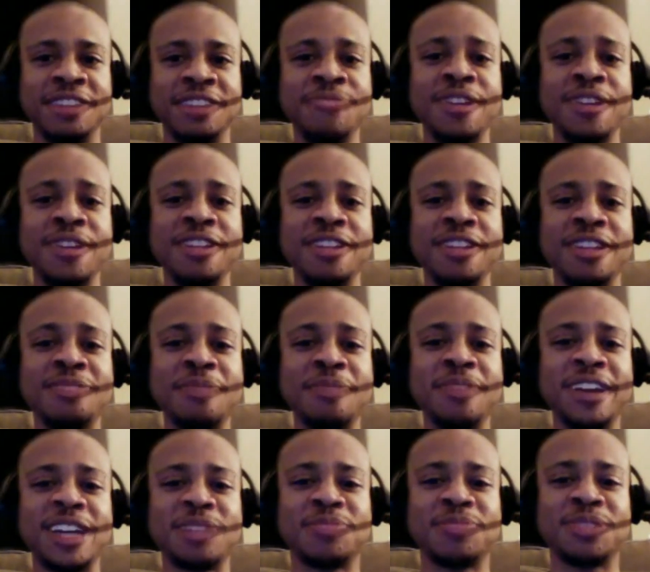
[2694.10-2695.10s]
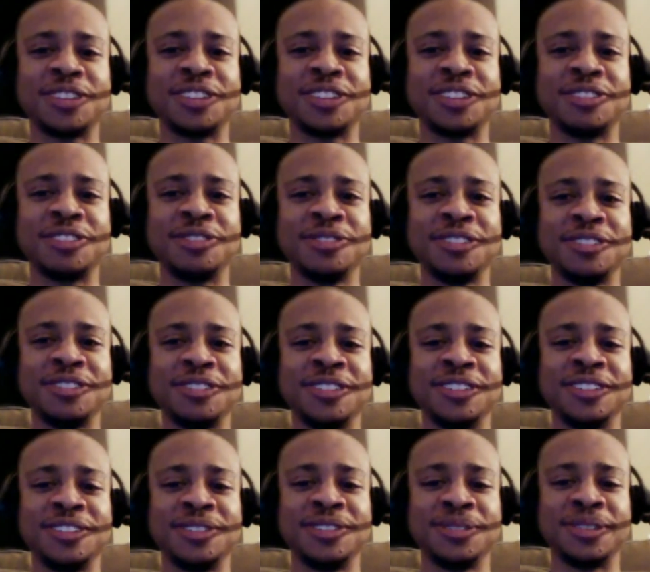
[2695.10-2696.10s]
This may be an X book you'd
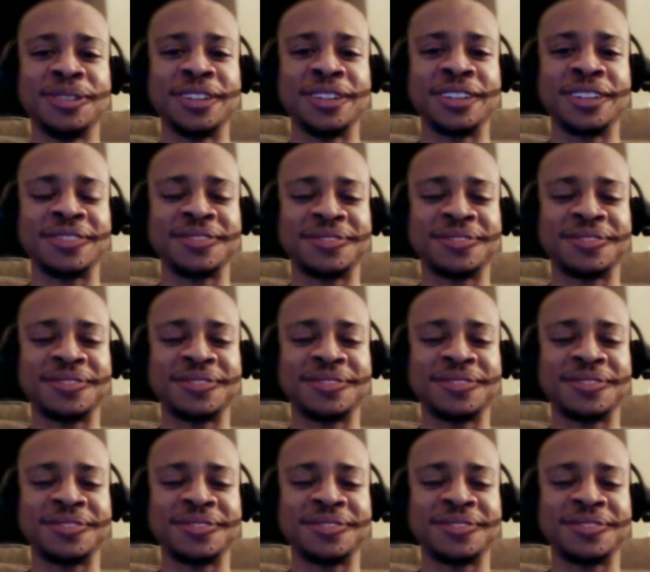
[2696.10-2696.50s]
enjoy.